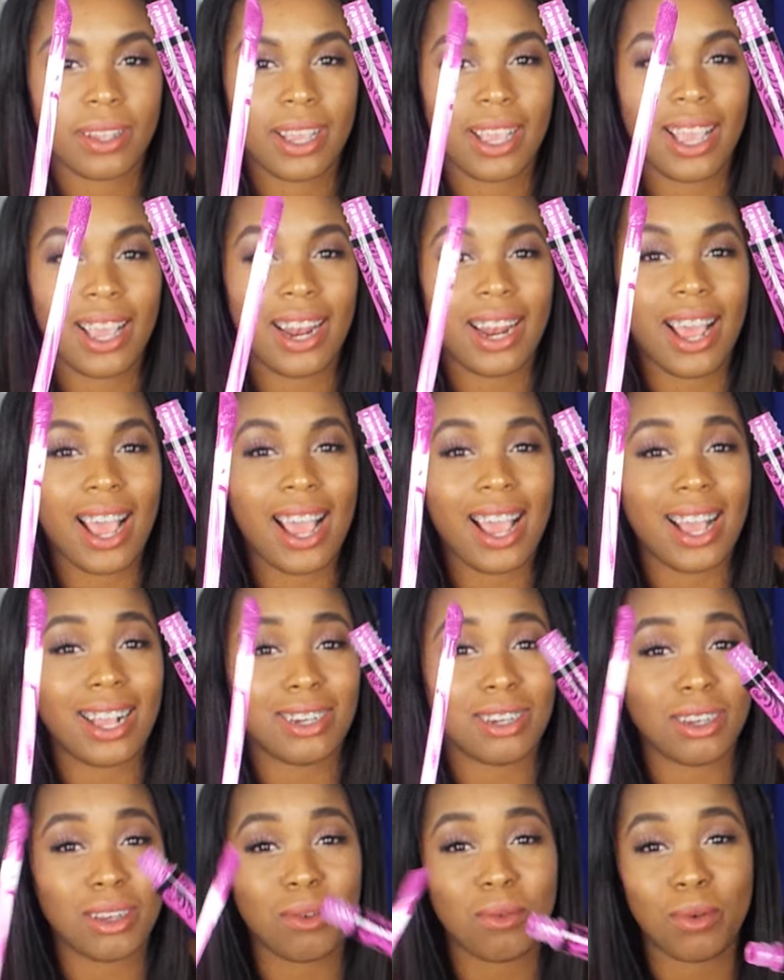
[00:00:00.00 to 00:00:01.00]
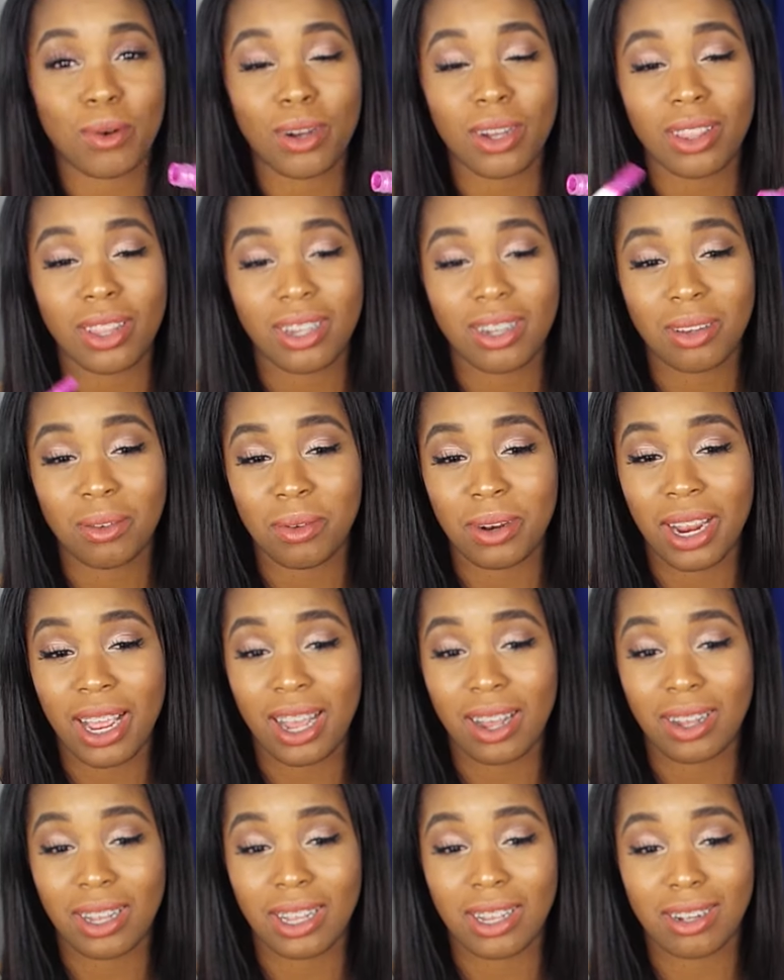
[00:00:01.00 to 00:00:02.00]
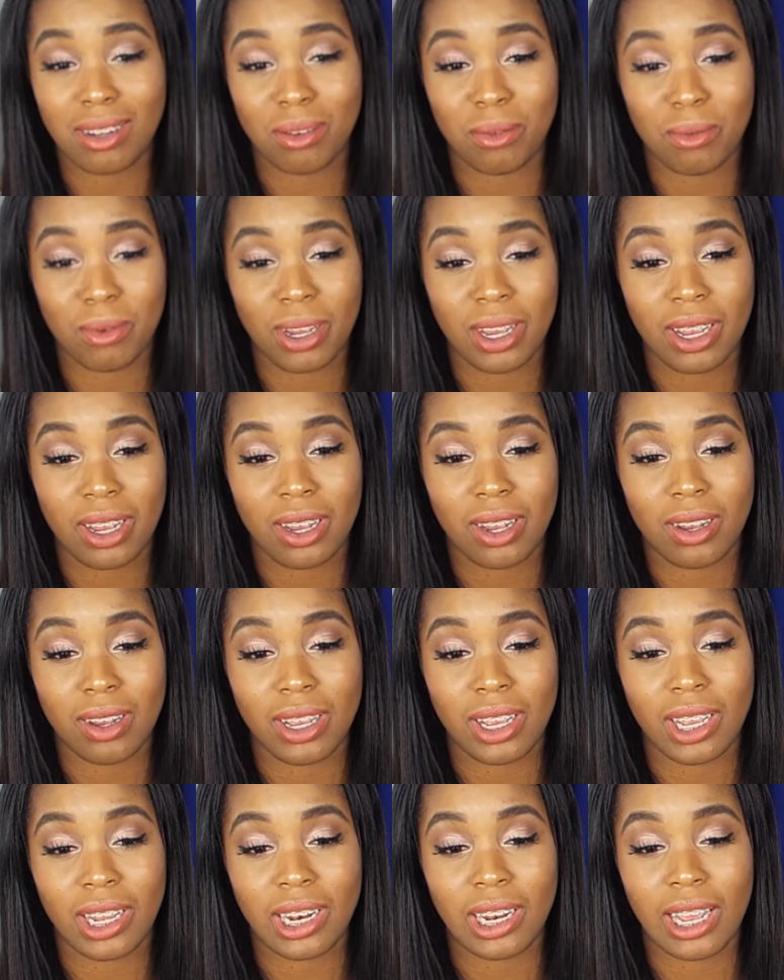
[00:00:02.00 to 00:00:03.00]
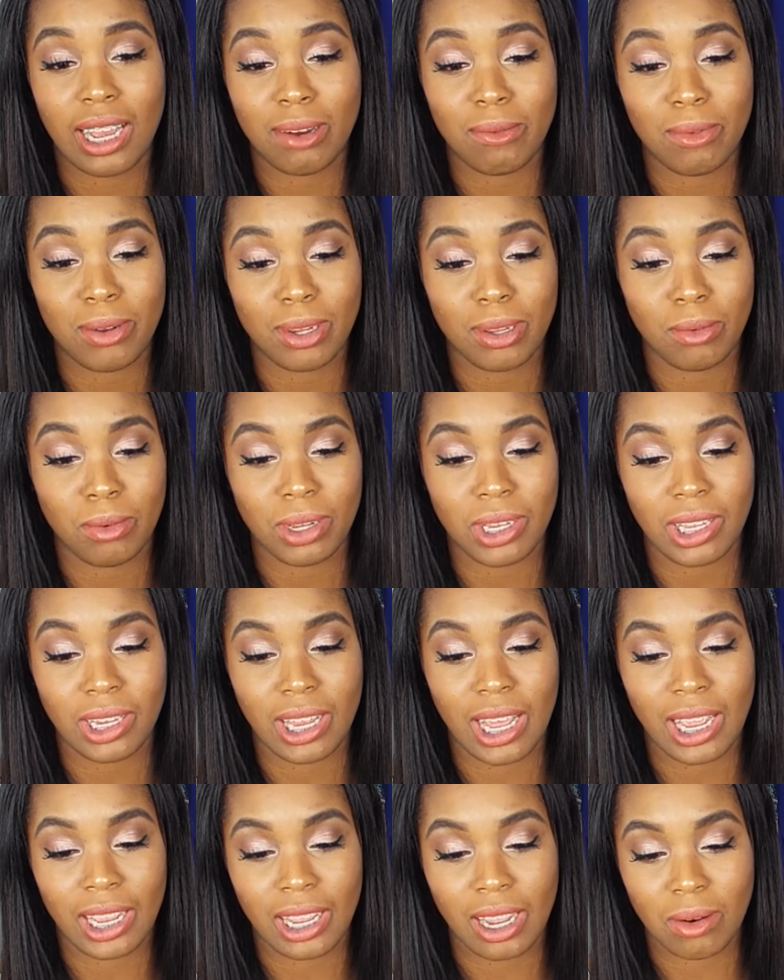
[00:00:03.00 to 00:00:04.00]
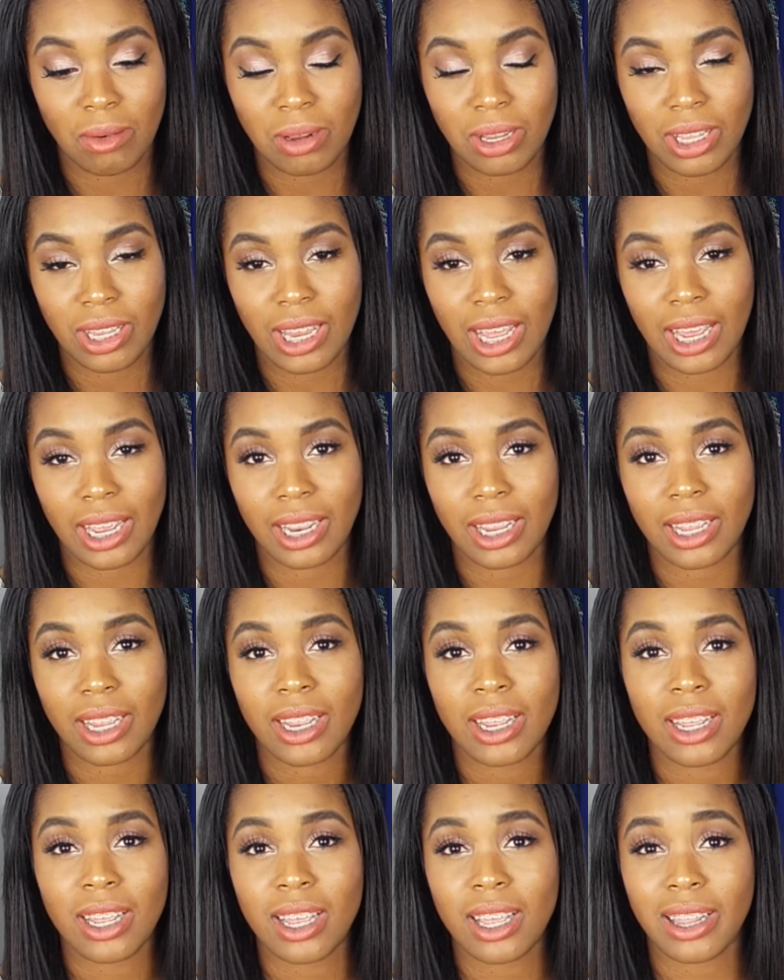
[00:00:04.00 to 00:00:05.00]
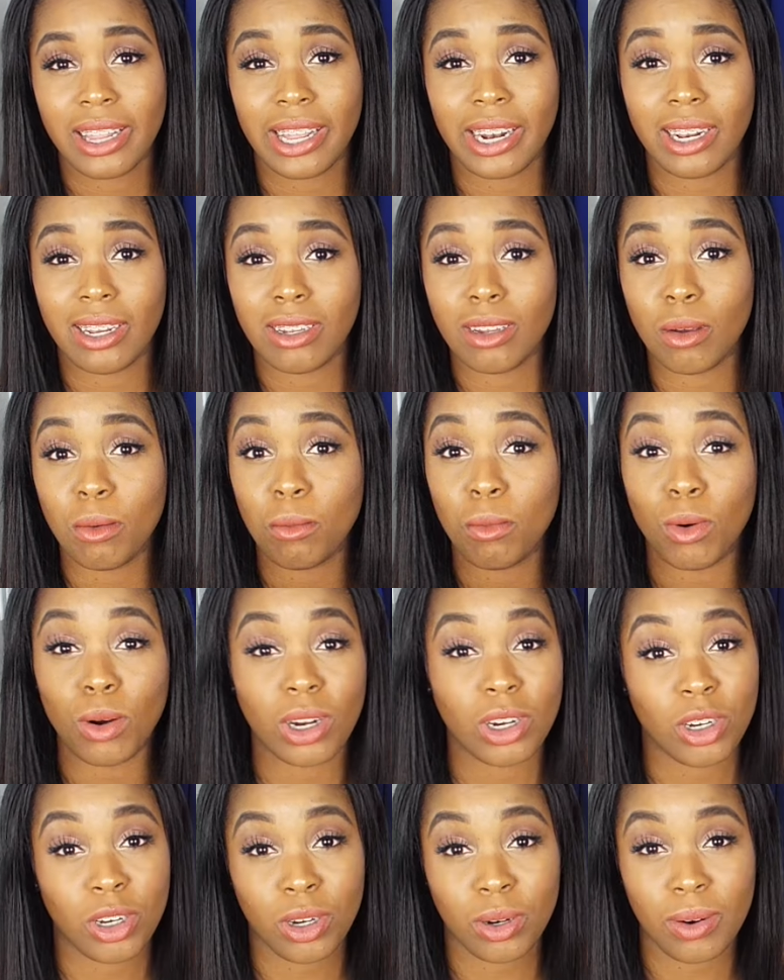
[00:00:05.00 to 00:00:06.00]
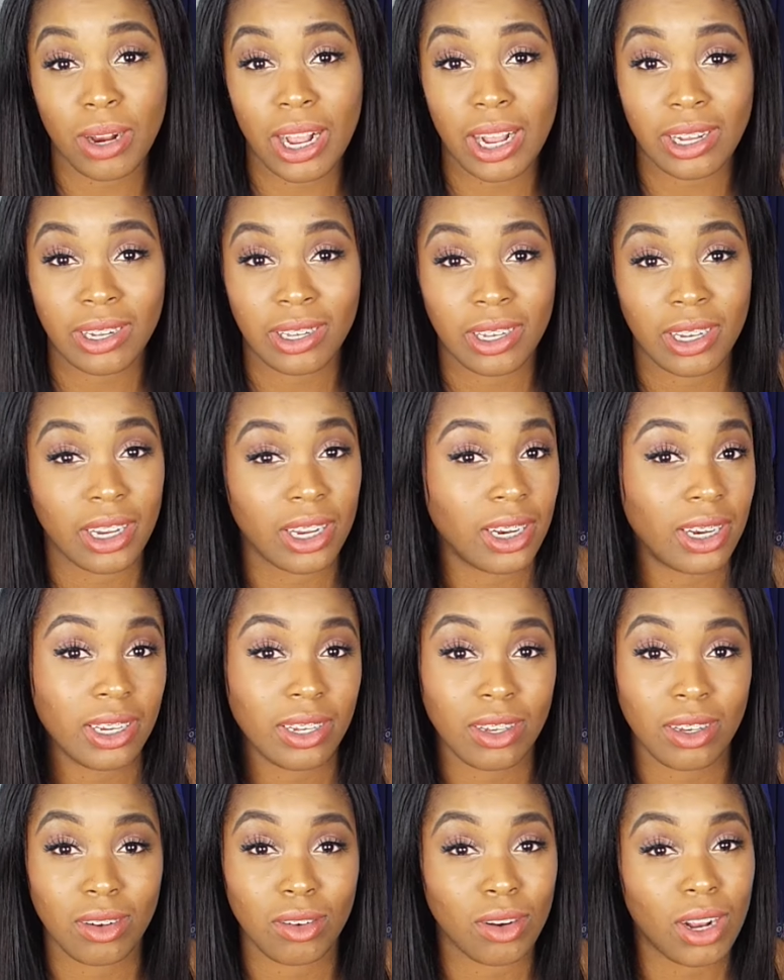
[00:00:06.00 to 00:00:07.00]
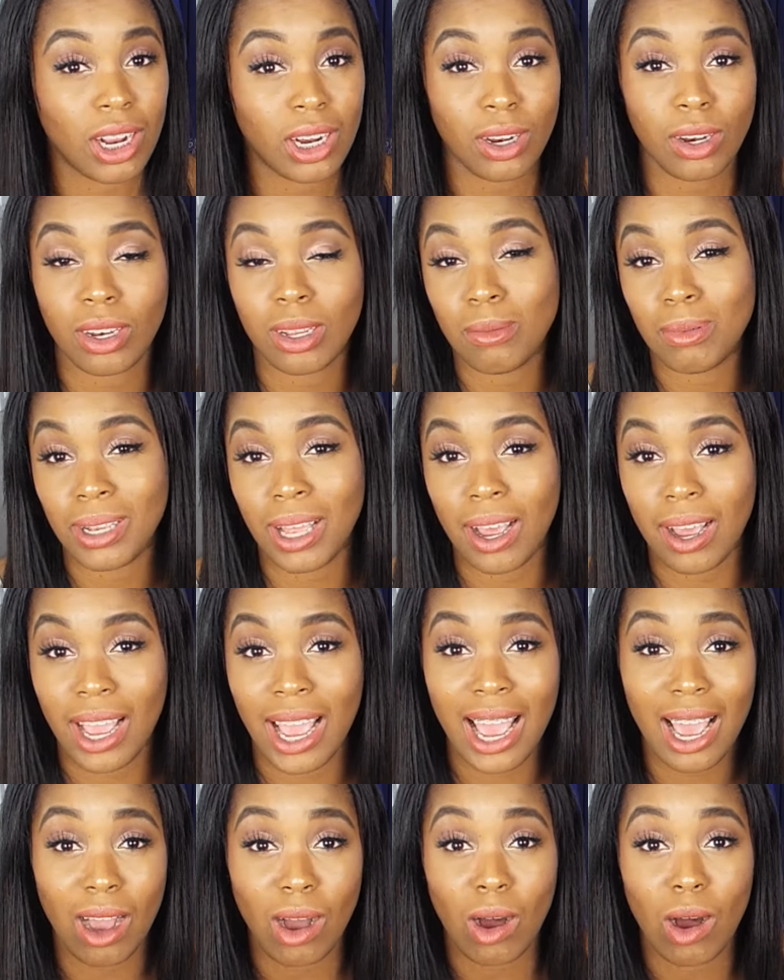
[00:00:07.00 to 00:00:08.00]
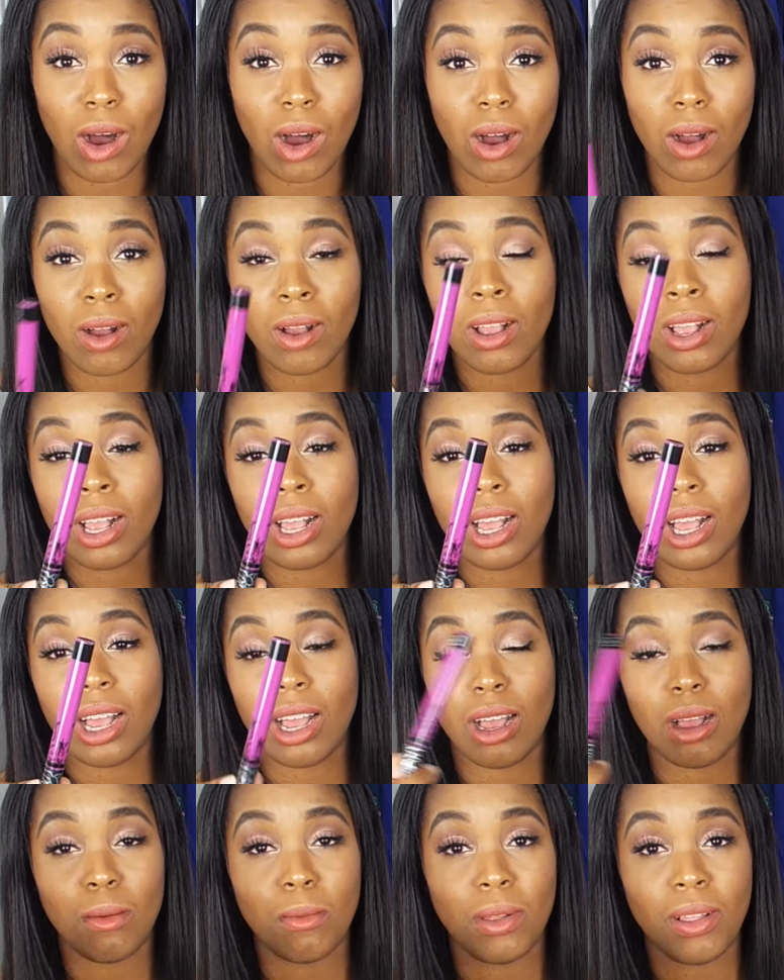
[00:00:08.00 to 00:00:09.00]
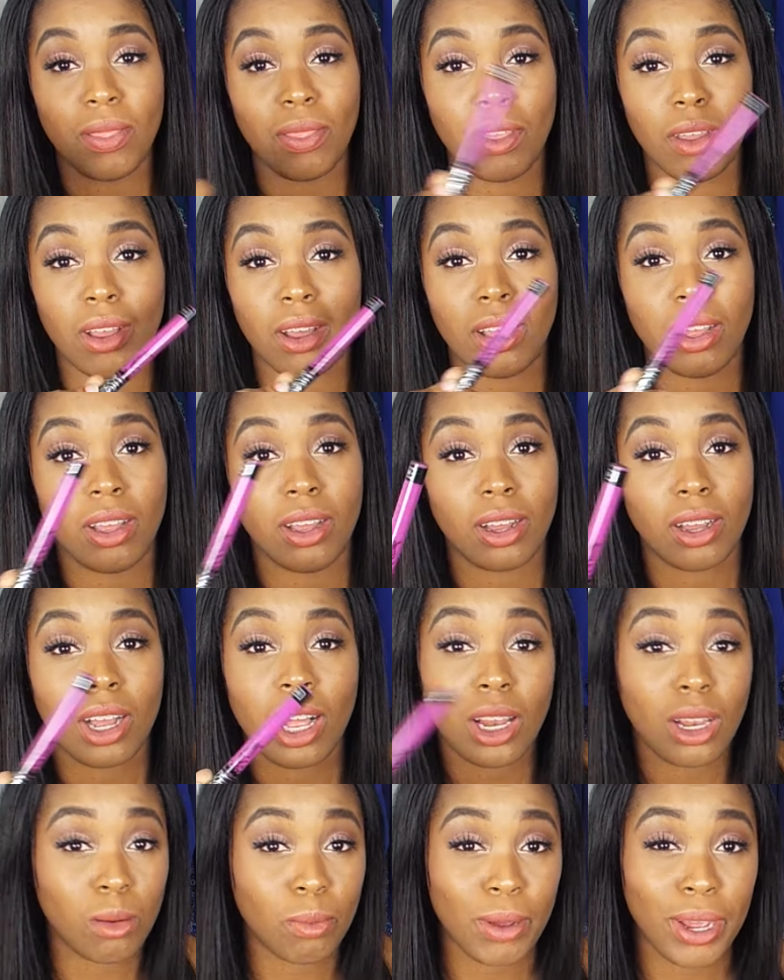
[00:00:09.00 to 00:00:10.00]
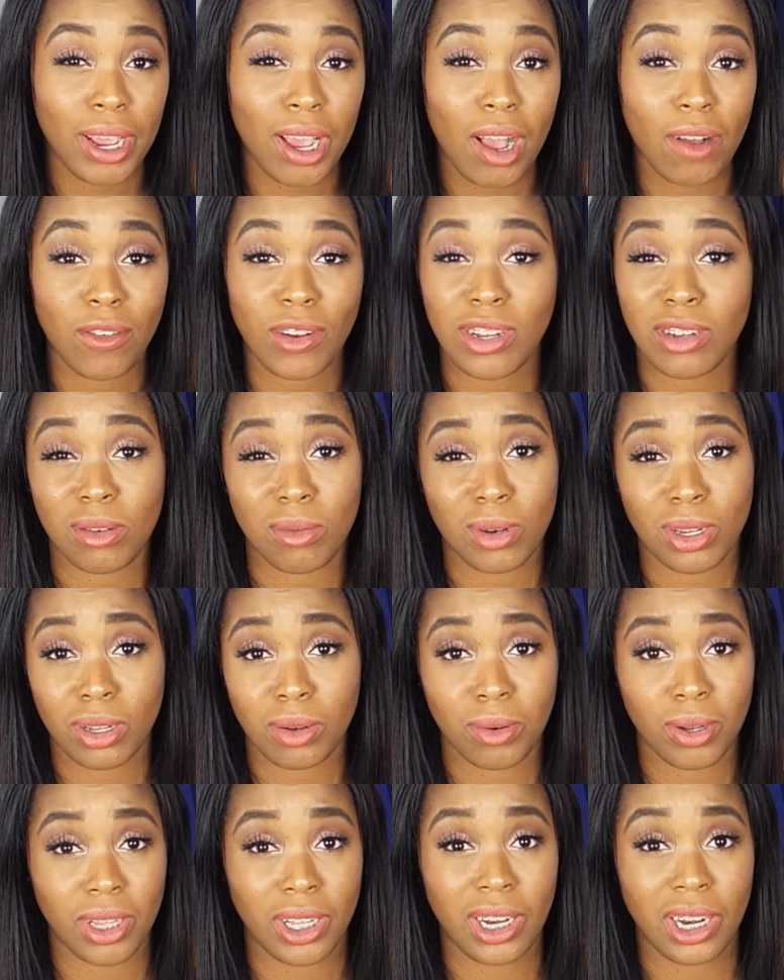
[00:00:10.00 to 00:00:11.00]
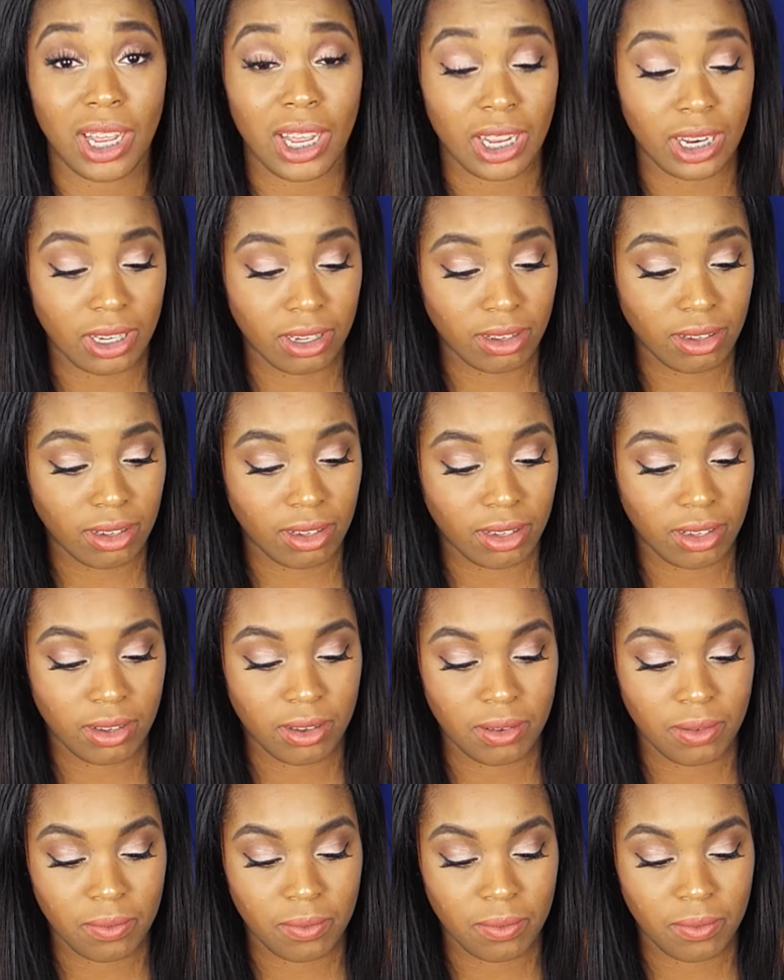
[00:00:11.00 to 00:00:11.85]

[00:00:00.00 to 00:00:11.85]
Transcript: And I actually wore this one out as well and I really, really like it. I really like that it's moisturizing. It doesn't dry your lips out at all. Um, and the color payoff is really, really nice.